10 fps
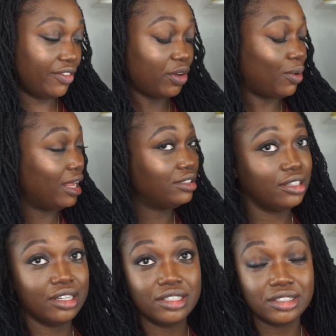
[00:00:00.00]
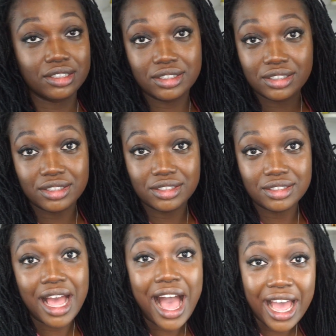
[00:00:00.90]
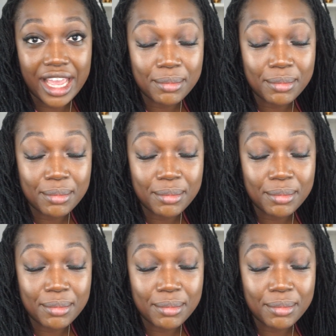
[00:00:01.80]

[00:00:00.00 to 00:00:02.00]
If you're watching this, hi,